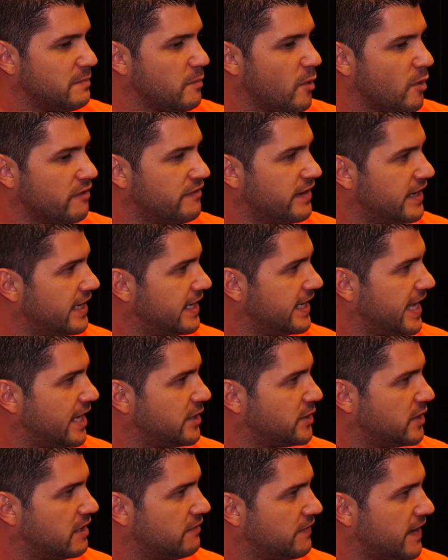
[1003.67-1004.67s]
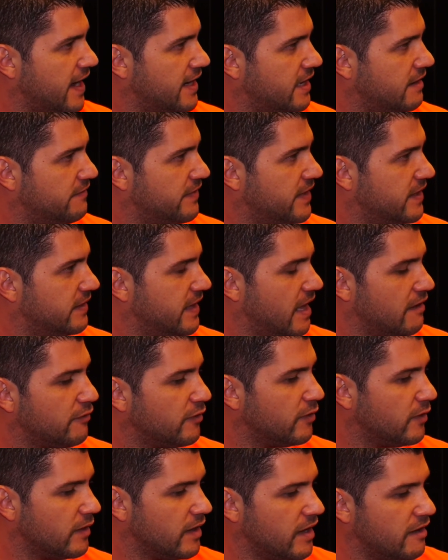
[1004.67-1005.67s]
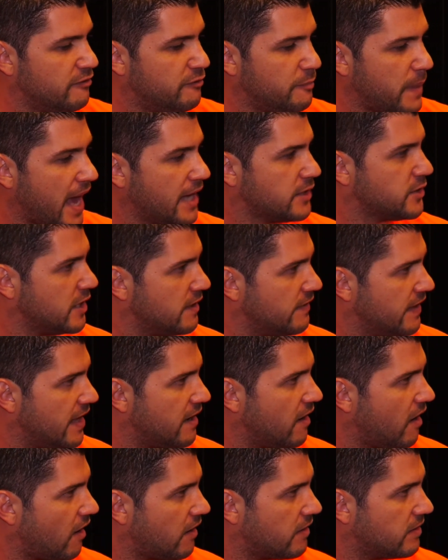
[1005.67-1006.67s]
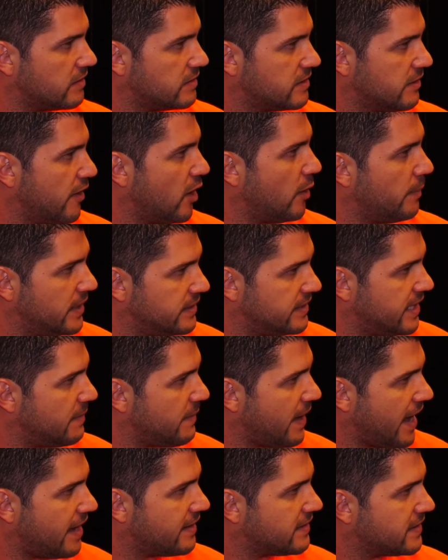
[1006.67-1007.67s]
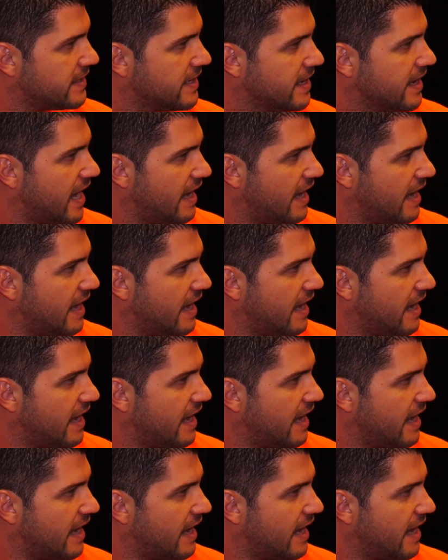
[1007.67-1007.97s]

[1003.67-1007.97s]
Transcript: more of an indication of kind of the level of passion that our development team has.